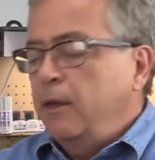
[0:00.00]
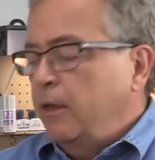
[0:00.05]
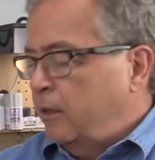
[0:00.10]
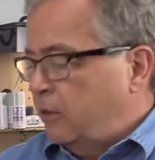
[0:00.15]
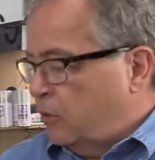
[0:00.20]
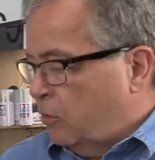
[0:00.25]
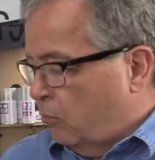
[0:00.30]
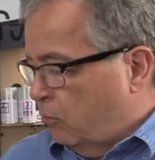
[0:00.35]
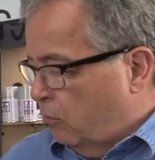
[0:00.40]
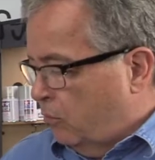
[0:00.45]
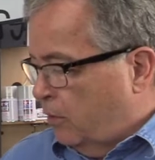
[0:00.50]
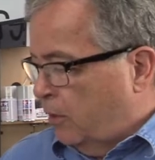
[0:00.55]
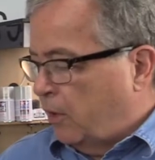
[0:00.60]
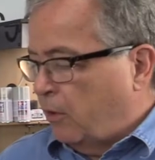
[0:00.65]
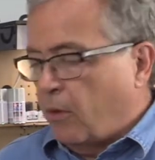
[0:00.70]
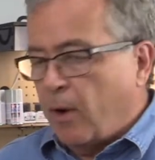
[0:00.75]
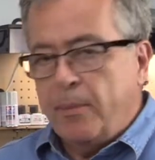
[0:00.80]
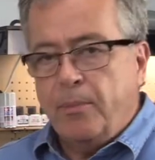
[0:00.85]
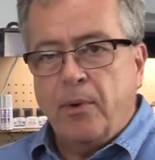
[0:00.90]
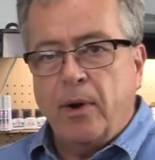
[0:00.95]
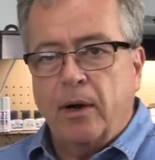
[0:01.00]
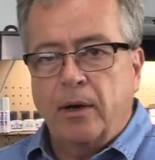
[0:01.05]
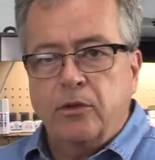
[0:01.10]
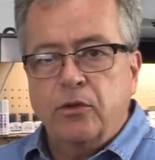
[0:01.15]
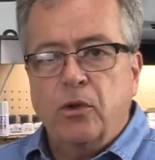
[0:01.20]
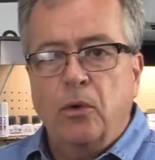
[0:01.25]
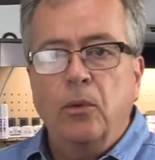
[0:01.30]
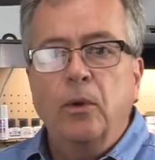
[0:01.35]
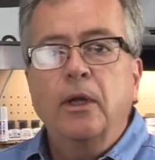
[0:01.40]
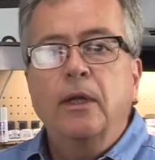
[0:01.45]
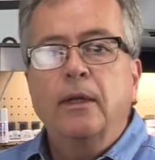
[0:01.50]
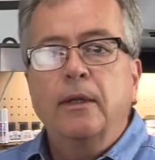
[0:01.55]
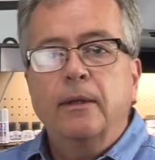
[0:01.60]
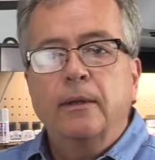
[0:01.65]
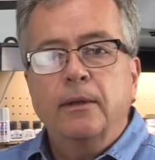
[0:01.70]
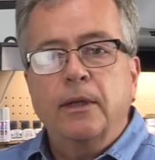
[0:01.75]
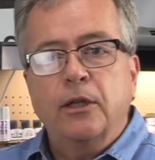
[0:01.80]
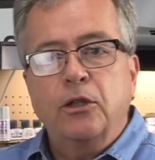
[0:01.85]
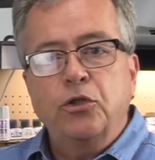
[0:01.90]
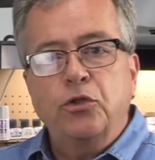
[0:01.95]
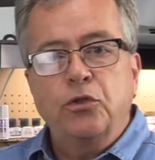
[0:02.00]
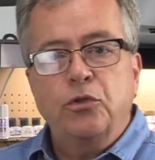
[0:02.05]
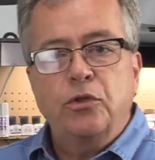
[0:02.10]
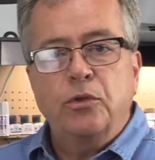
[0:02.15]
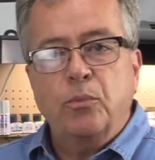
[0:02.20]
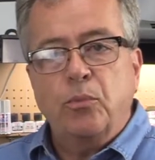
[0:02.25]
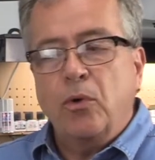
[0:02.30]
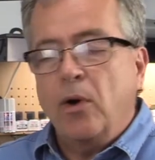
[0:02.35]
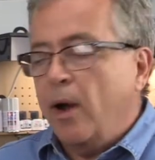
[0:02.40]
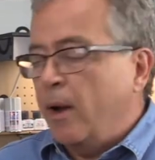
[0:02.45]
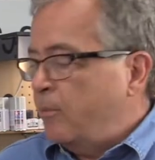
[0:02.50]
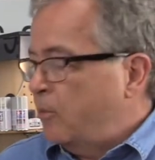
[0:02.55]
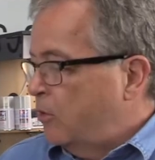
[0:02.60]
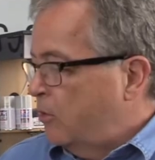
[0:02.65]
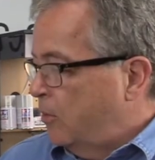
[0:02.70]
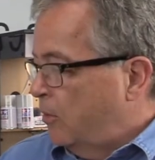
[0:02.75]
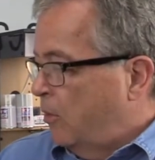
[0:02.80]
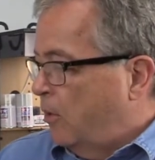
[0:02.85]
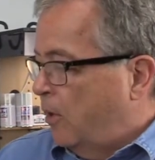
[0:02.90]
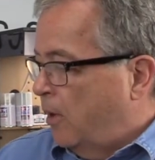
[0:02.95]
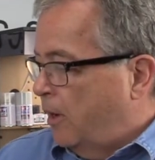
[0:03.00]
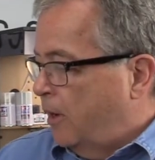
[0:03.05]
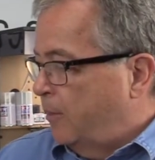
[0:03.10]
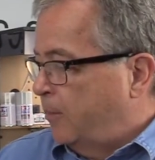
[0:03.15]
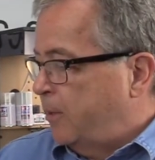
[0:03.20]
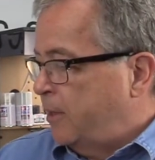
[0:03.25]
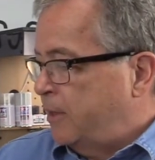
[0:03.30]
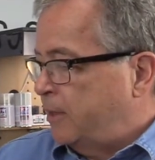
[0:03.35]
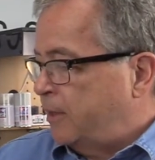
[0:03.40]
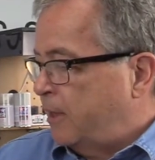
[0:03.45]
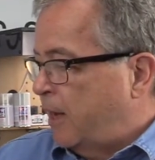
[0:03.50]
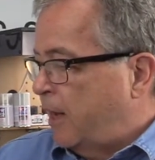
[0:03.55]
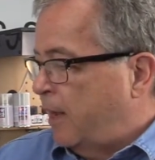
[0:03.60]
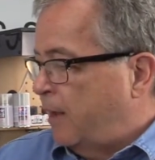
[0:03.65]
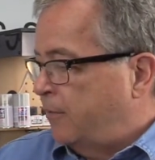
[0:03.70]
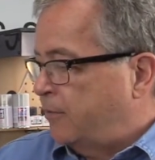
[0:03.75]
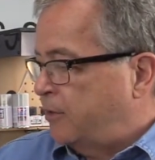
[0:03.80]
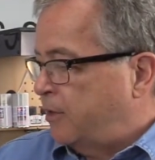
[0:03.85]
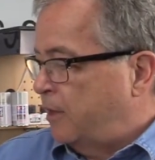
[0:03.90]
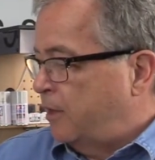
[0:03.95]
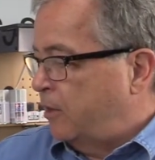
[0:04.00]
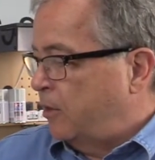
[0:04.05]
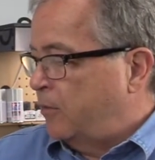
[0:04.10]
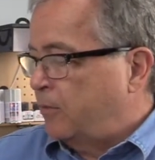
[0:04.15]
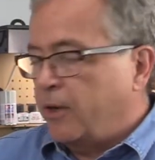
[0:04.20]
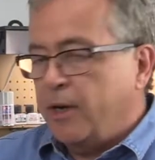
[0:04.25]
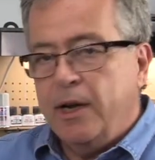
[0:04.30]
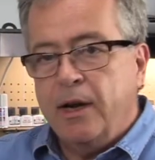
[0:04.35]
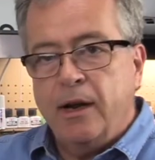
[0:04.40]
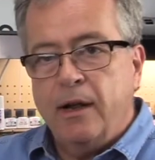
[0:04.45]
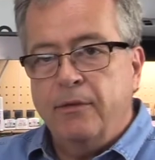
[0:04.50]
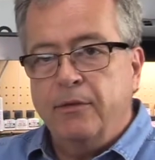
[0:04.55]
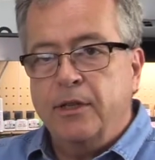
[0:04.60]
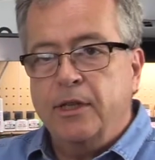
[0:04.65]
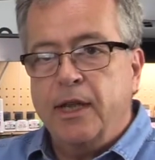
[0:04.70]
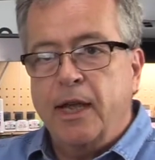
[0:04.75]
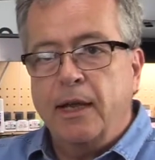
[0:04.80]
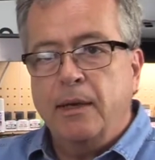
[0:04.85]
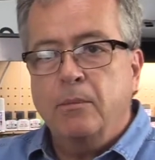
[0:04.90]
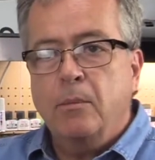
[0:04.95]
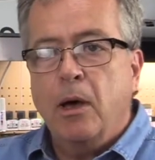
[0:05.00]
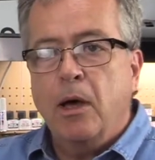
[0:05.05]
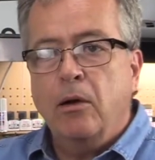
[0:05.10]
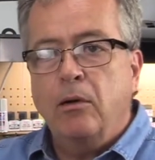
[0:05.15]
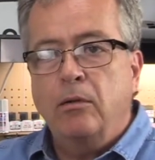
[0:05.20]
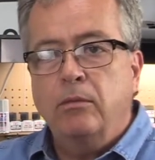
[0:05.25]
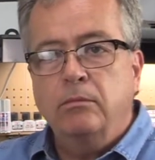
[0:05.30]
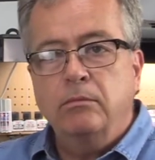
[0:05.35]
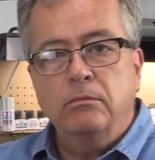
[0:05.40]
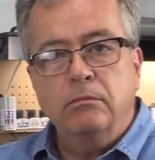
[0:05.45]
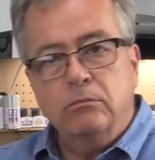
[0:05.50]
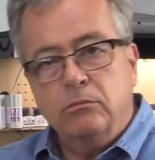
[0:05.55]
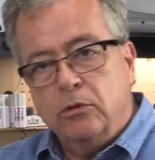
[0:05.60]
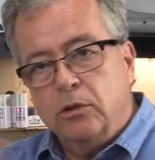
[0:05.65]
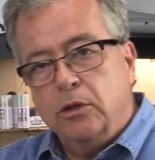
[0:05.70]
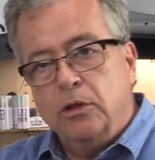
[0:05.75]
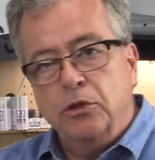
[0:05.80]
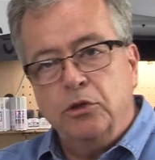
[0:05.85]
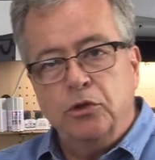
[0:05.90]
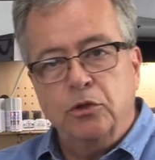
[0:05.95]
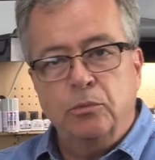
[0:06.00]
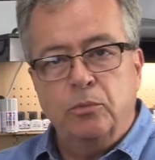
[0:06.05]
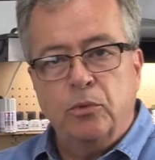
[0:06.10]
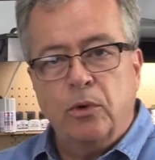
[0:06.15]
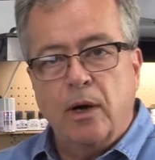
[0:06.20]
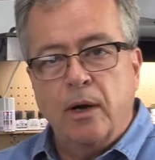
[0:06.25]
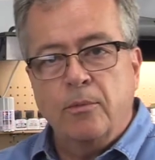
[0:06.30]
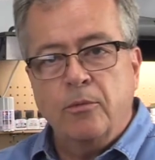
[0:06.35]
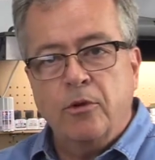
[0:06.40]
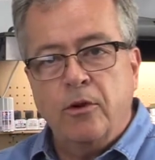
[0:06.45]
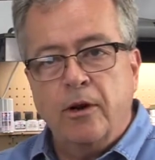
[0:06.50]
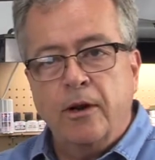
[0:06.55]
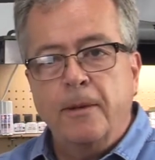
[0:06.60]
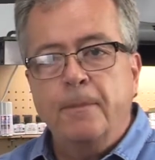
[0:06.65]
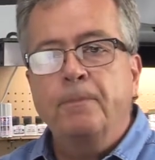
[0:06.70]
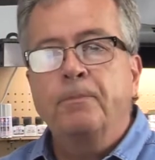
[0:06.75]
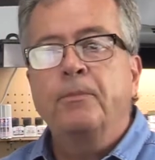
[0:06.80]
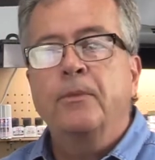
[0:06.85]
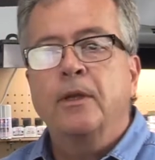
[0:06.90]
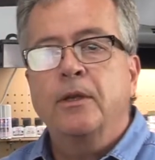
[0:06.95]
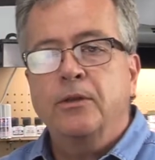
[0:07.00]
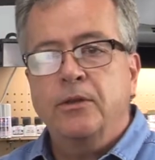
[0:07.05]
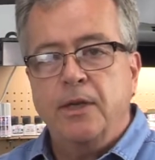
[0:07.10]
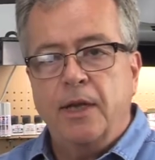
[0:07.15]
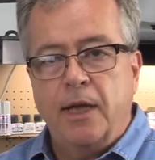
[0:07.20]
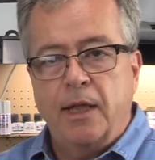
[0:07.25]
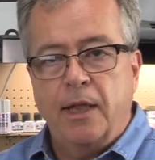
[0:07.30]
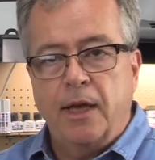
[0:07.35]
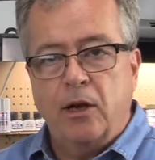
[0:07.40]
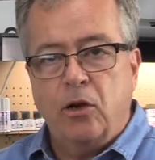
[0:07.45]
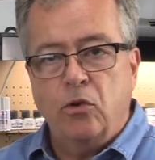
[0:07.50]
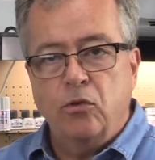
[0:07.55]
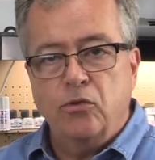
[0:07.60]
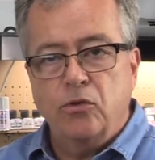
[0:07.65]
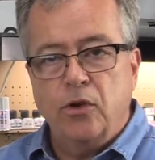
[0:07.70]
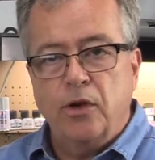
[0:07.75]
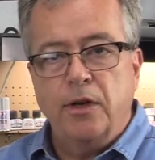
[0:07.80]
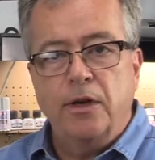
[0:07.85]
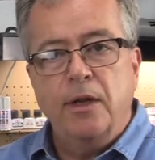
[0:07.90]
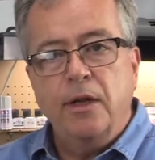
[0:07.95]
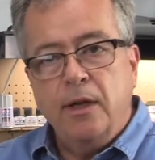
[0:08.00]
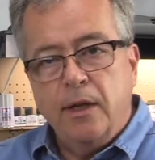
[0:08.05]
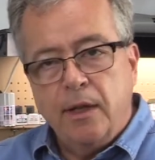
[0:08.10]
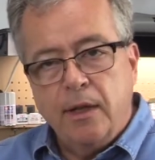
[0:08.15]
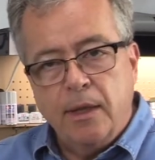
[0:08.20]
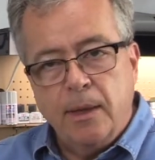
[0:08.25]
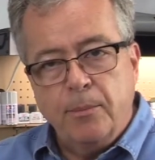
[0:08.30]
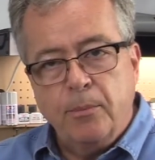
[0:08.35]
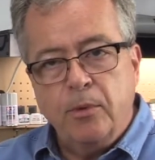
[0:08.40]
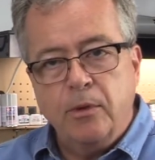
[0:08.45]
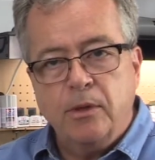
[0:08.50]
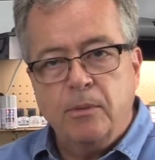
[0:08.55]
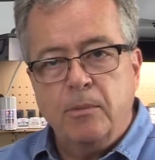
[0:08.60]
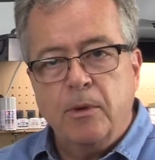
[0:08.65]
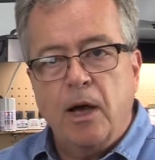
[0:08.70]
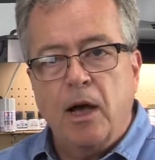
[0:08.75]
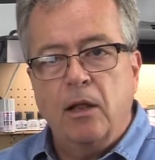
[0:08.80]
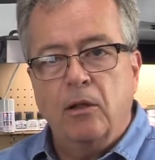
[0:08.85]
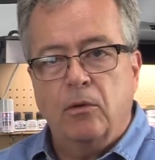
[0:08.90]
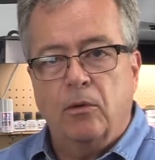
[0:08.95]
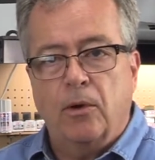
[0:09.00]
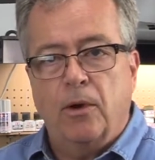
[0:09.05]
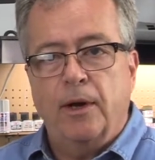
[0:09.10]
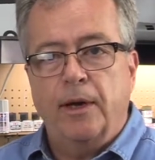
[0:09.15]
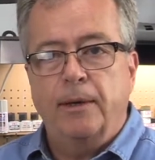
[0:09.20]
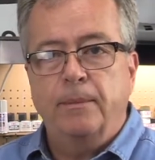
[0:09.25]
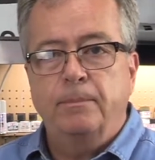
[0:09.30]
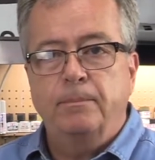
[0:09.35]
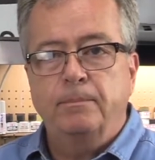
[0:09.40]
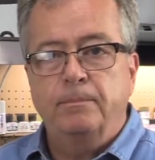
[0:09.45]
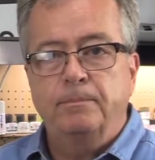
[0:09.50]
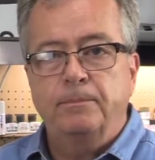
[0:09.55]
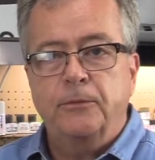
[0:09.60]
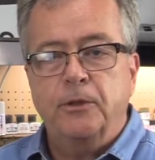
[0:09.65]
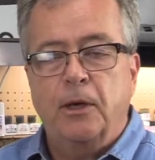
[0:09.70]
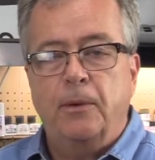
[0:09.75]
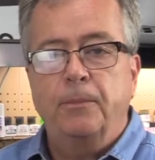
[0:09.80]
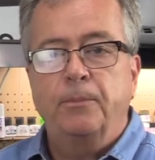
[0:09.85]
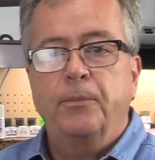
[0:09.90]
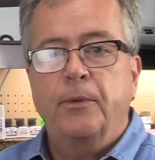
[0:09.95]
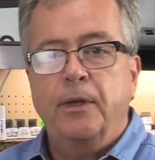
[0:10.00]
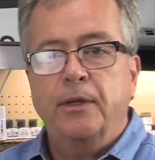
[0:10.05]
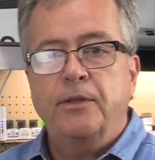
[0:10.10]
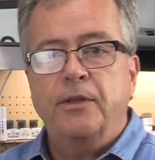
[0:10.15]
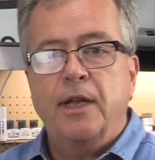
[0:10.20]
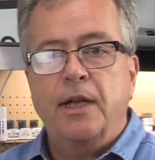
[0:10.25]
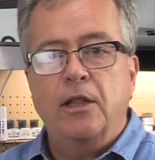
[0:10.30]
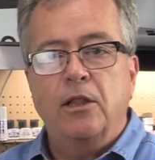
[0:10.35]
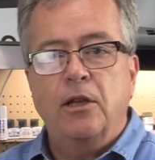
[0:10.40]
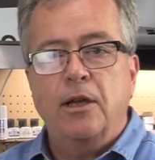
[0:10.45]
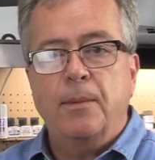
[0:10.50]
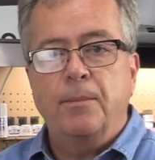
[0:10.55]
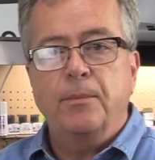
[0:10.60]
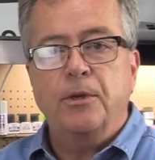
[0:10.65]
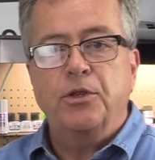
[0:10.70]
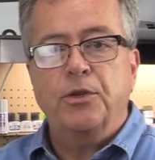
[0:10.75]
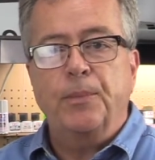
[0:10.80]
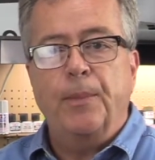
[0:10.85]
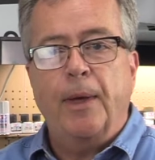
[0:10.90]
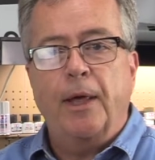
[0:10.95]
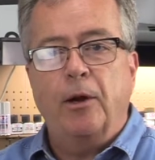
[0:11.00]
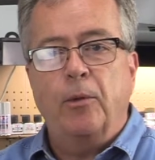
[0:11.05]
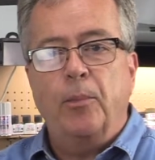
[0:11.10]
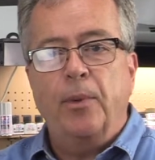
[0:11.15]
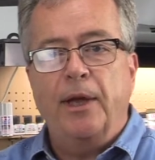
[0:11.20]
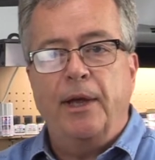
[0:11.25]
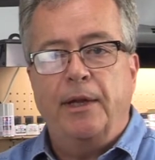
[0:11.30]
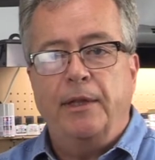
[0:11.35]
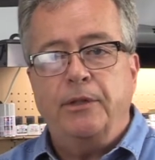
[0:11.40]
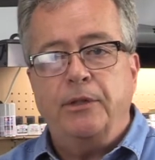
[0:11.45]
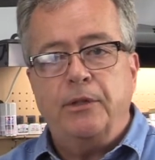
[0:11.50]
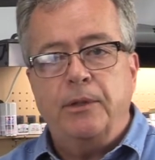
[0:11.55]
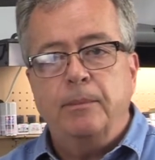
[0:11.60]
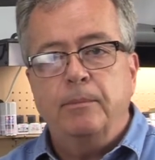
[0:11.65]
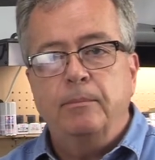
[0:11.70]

It's a really great product. So let's shoot some primer on a piece that I have sitting over here. I have a tank model. We're going to shoot primer on it, see how that goes on, and then put some color on it. So let's take a look at Mission Model paints.